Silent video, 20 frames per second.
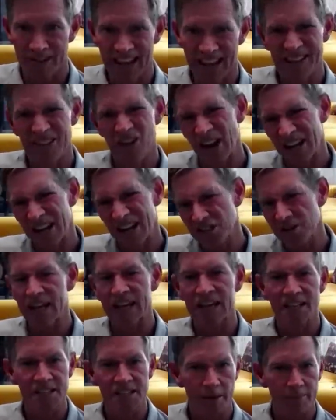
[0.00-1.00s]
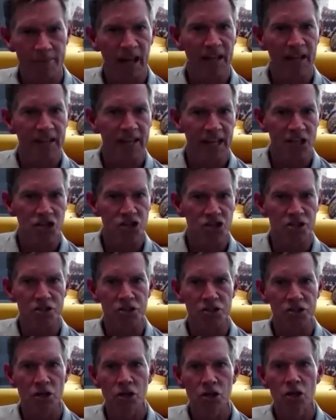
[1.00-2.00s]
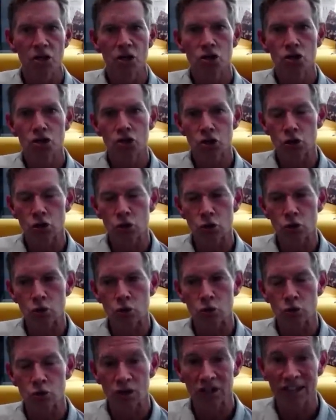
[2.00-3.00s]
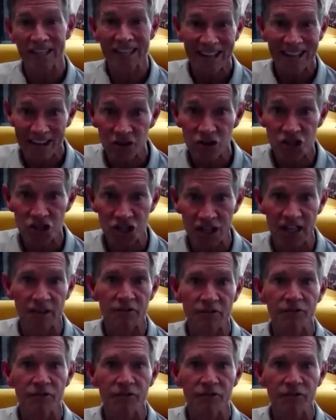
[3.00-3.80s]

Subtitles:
And they're actually making some allocations to clean energy